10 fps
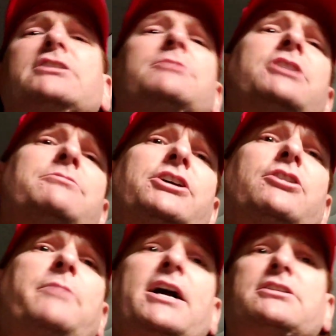sometimes I
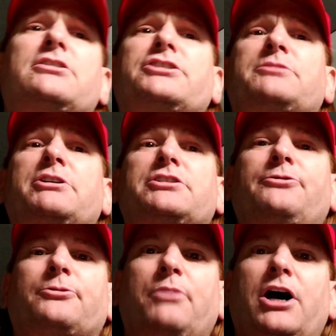go back to those,
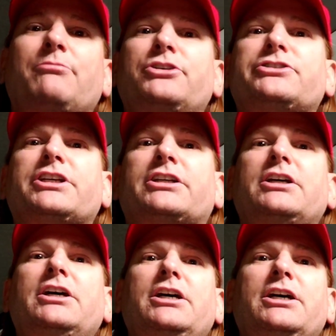especially for pop music.
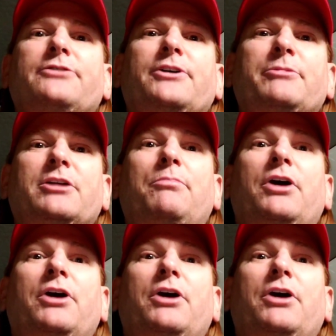If I'm in a